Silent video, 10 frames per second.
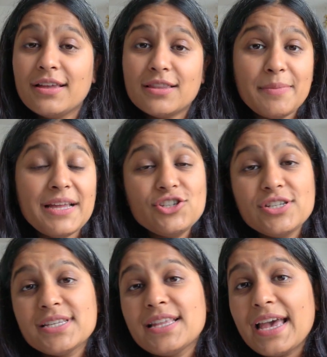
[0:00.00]
the bed
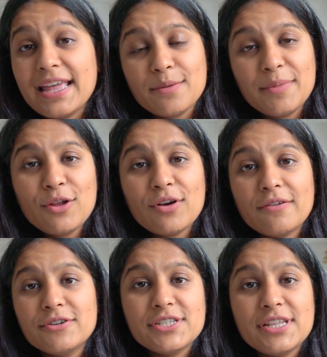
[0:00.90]
sheets are there and the pillow
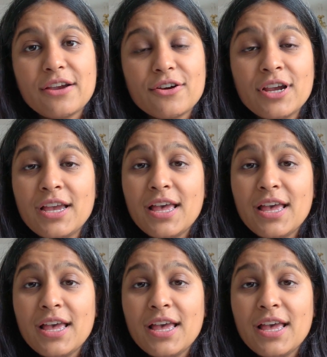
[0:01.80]
cover is there,